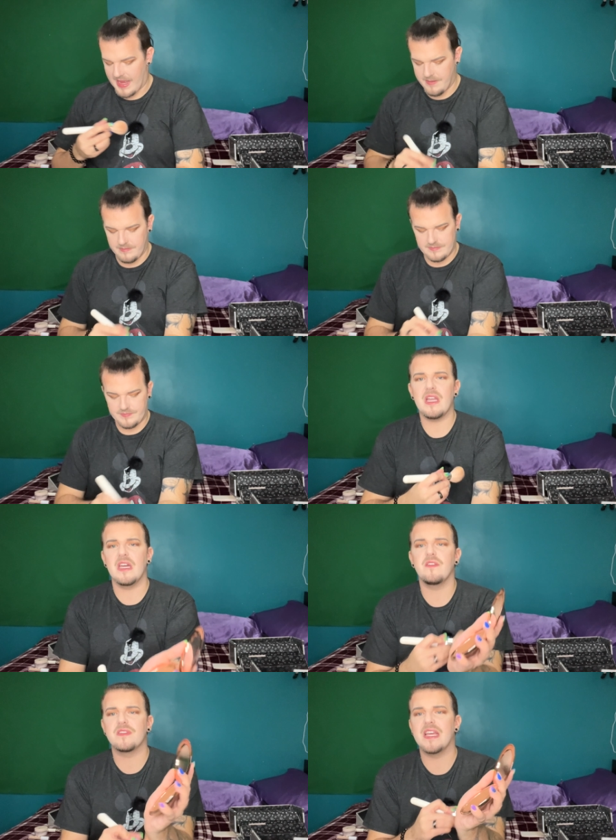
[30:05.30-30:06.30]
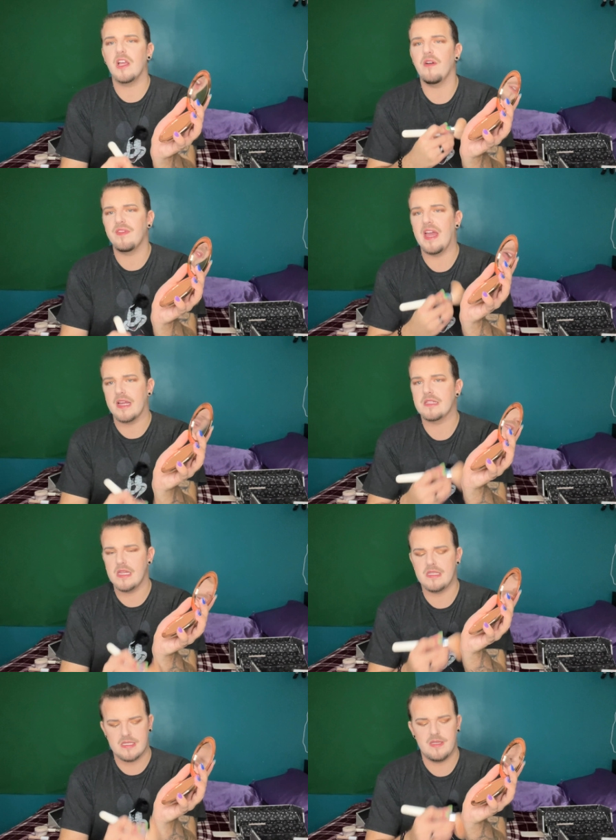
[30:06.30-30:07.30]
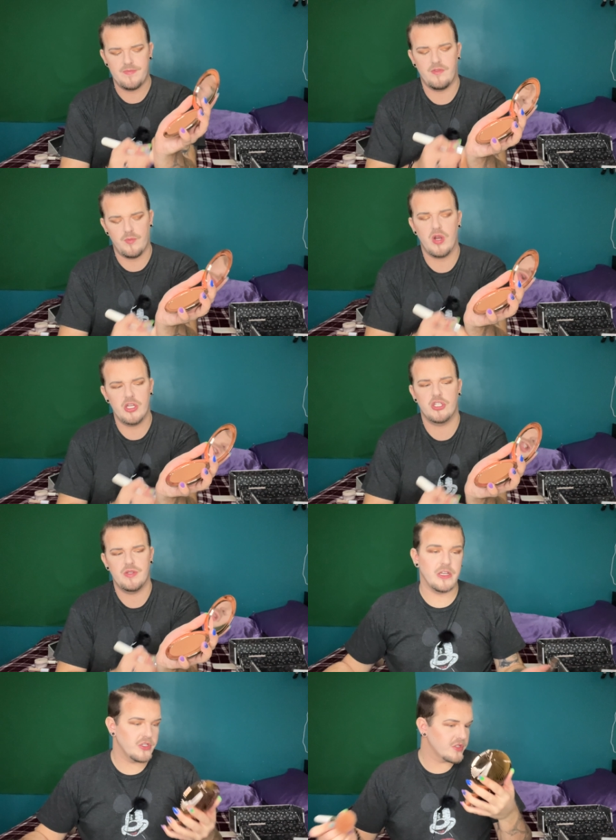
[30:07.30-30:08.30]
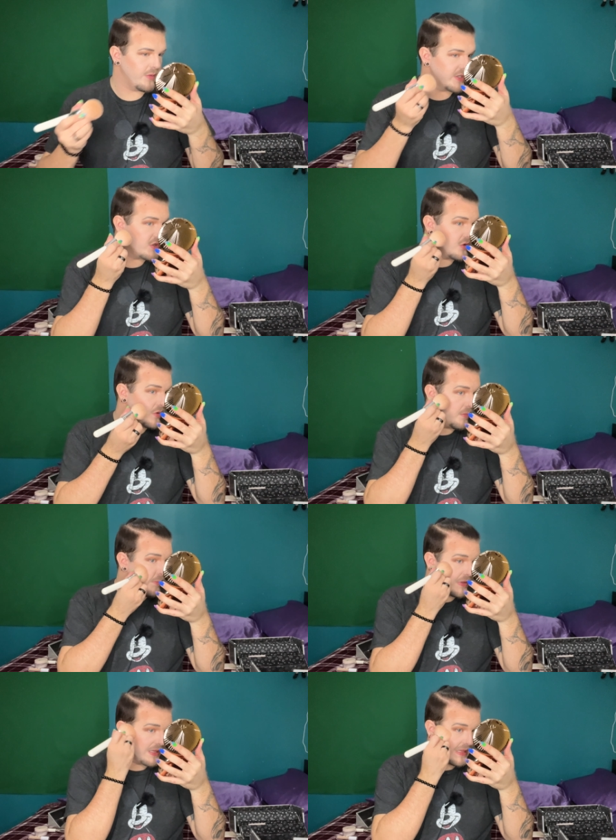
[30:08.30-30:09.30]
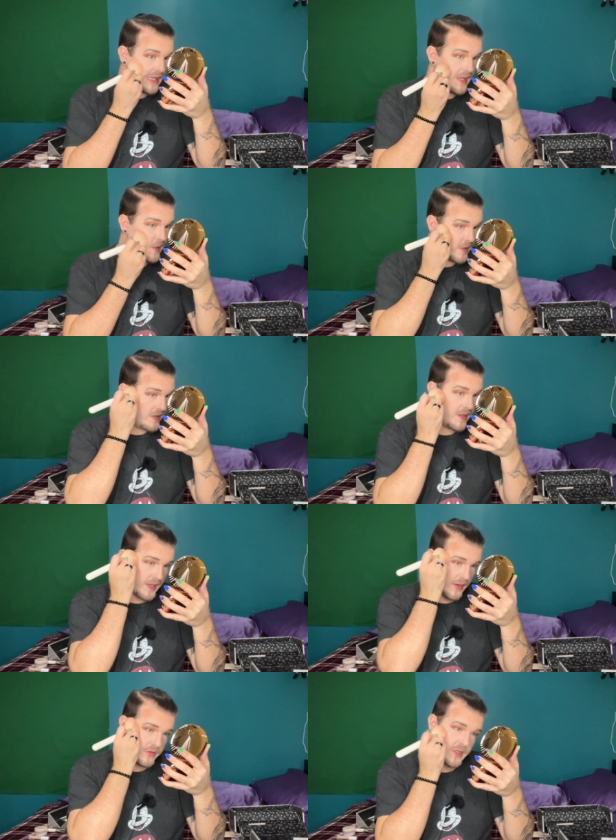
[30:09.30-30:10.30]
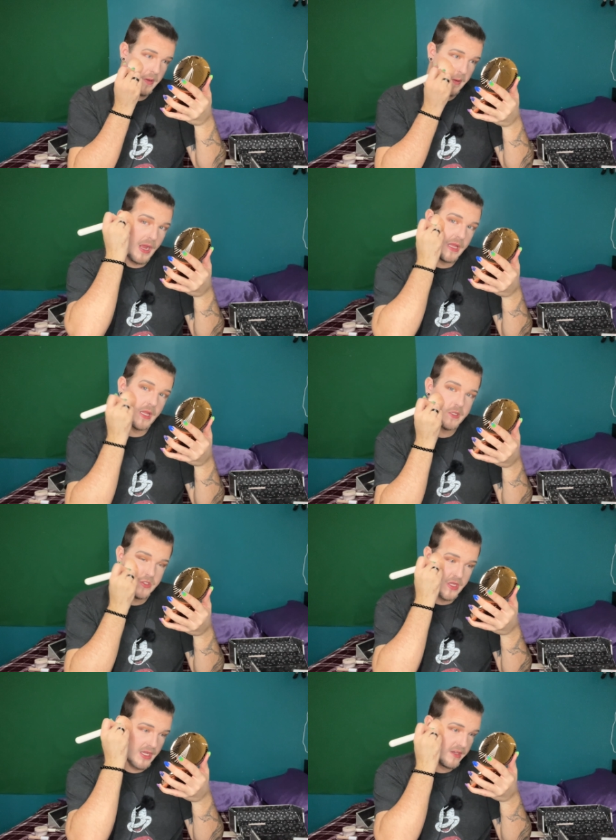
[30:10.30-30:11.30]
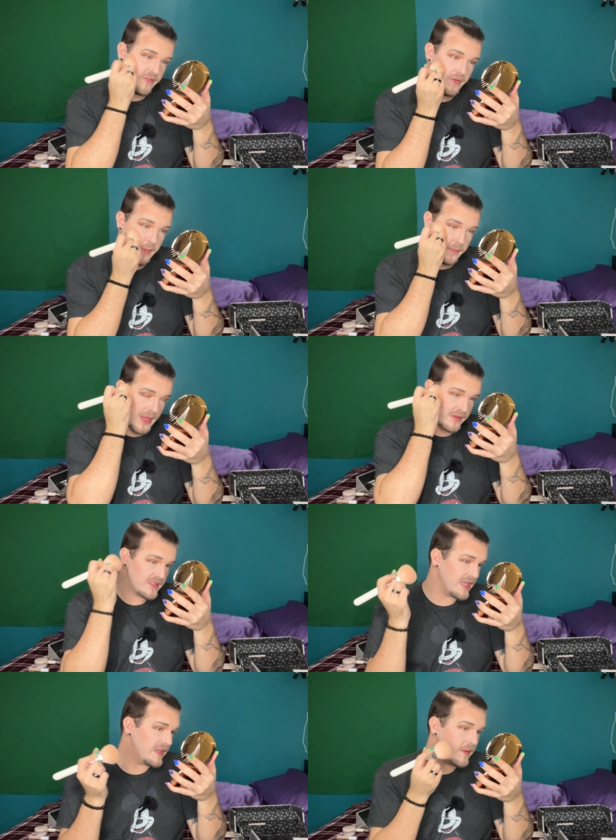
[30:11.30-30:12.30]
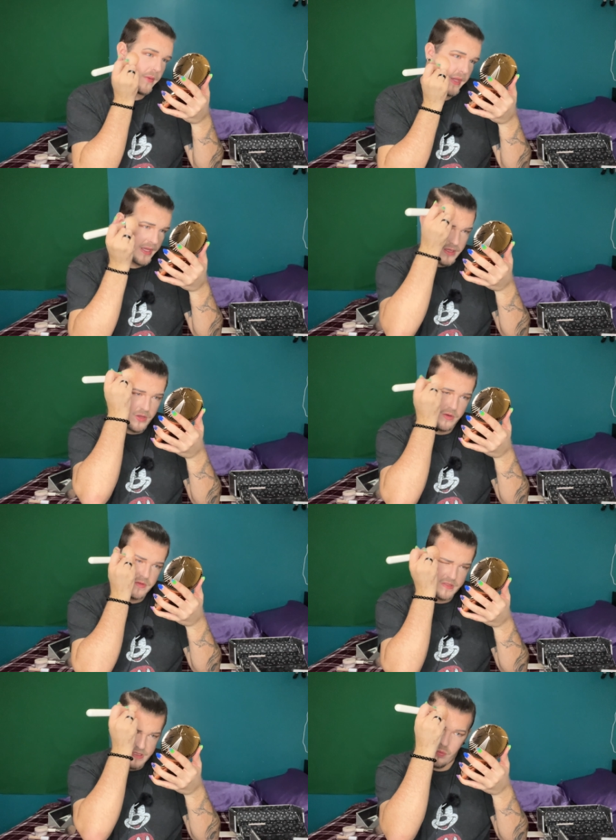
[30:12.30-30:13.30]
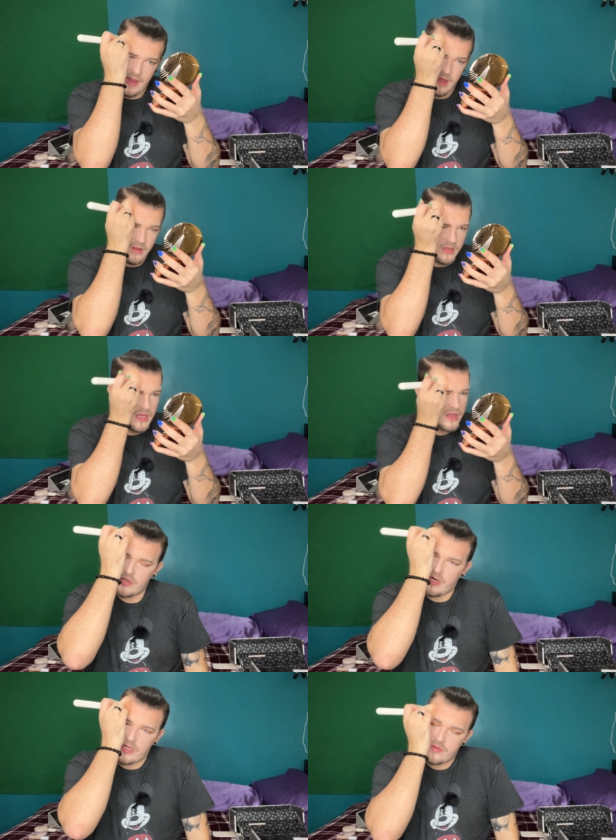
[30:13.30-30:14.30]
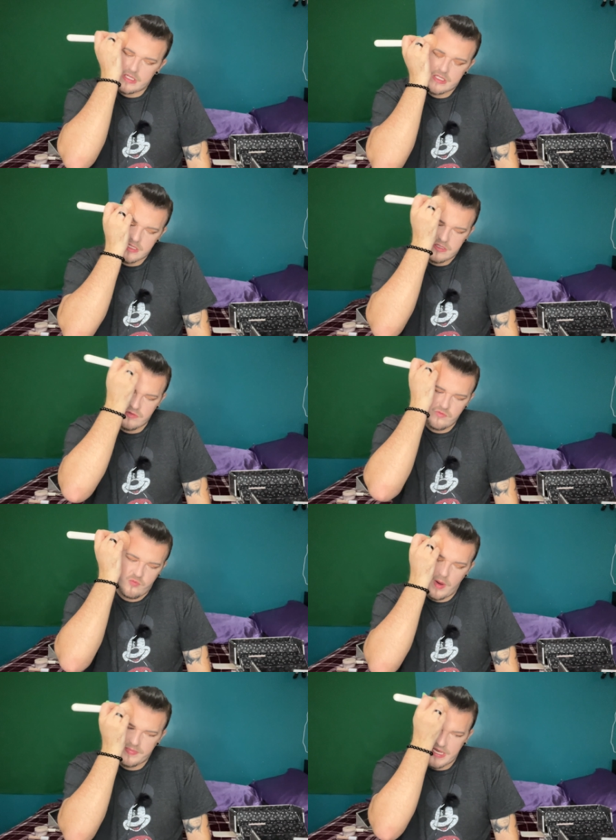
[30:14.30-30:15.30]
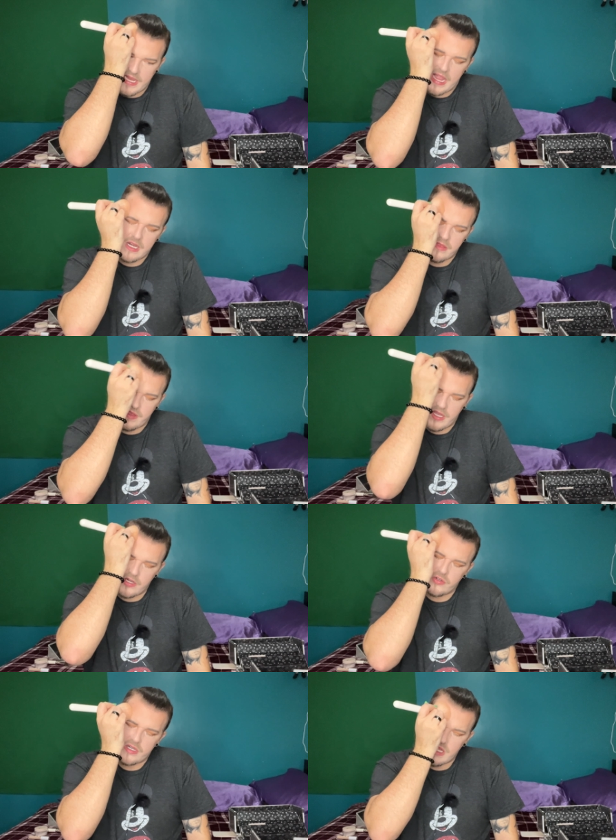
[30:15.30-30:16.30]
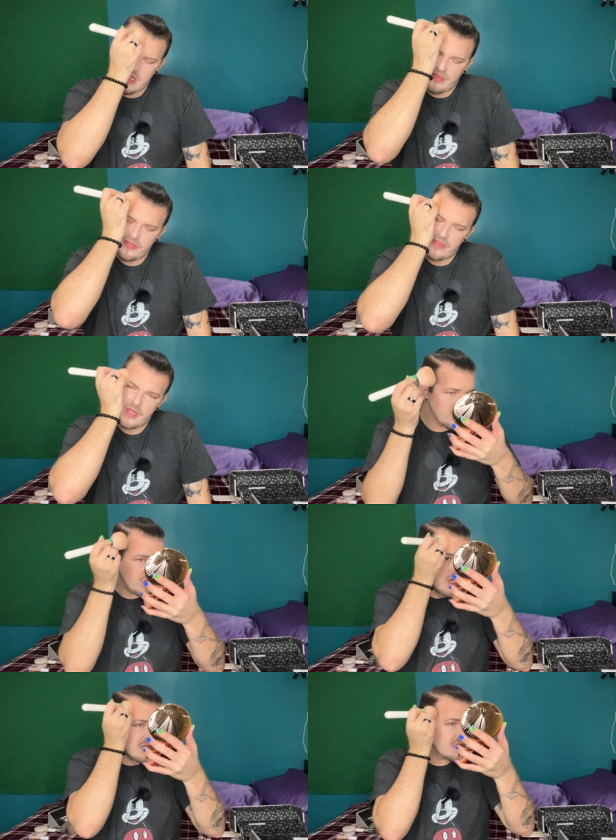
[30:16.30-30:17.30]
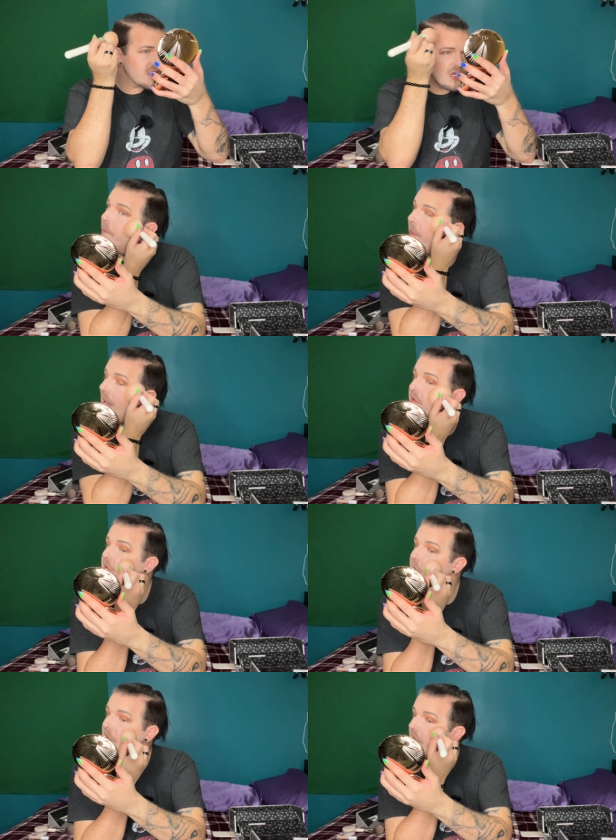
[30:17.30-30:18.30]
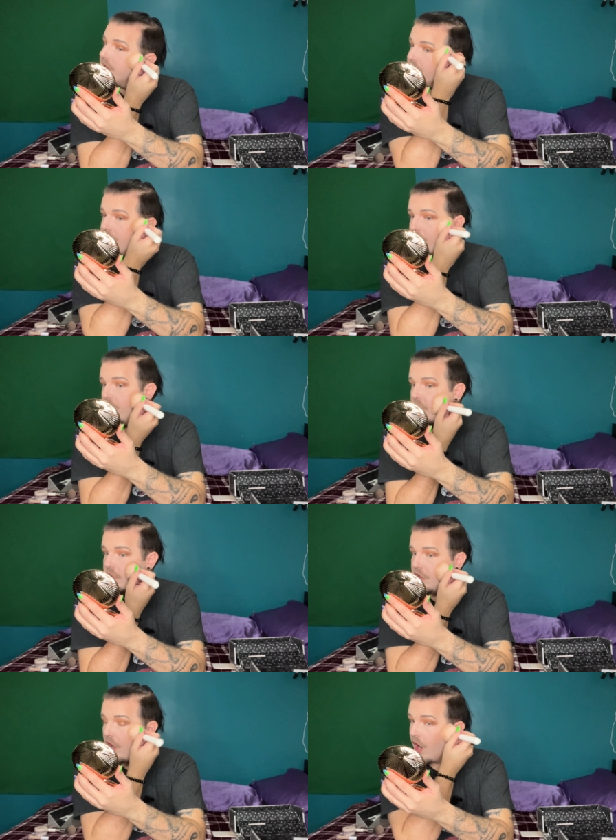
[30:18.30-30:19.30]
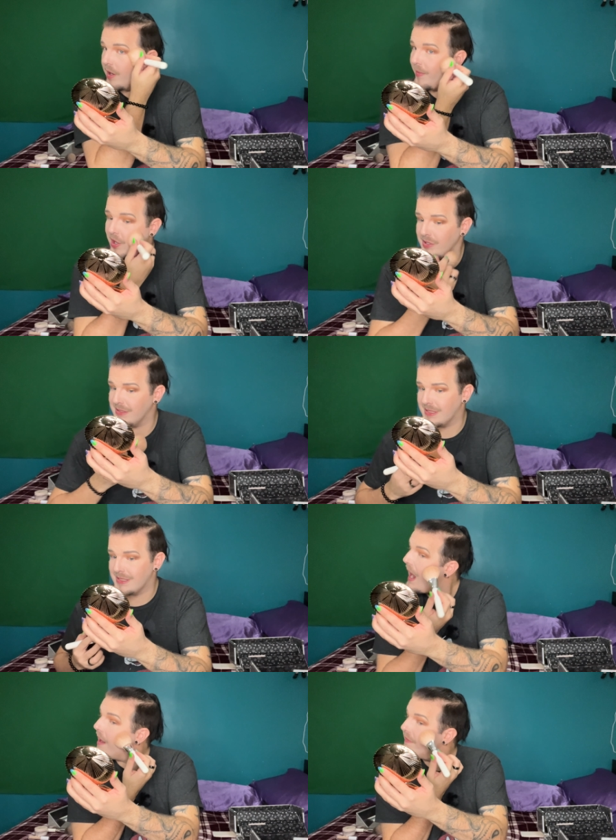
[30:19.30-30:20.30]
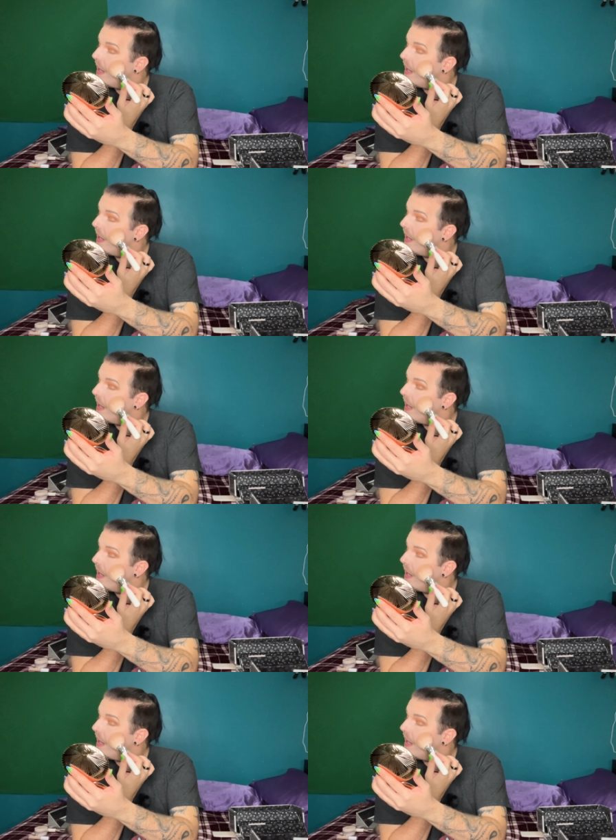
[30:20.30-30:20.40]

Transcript: that, kind of take off the excess of your brush and you're just going to blend it out. I like to kind of pounce it. That way it goes well. You're not disrupting anything underneath. Just pounce it until your arm hurts and